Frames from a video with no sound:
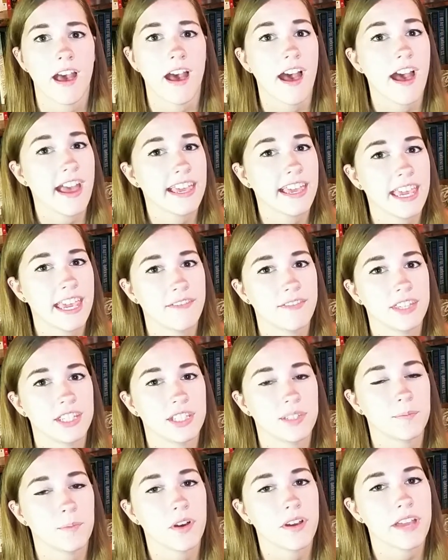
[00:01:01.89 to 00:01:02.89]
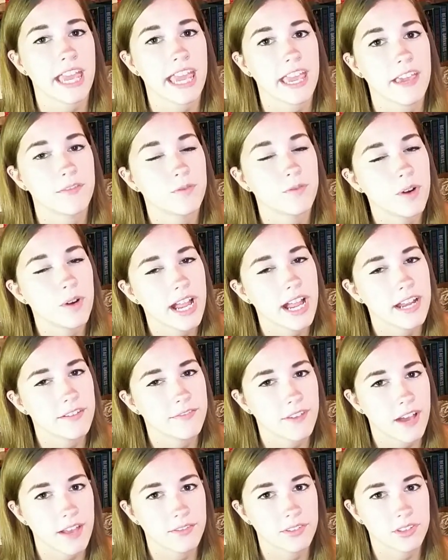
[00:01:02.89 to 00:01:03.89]
I gave this book a 4 out
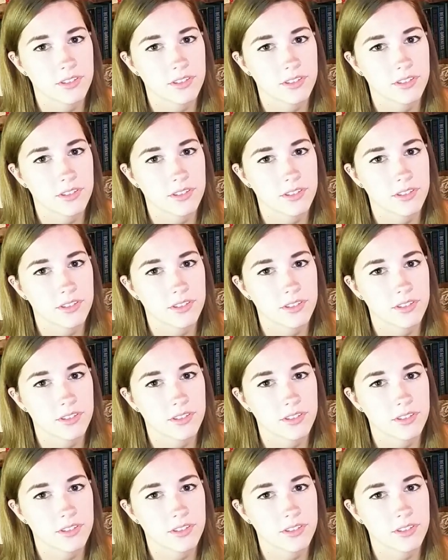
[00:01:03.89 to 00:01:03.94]
of 5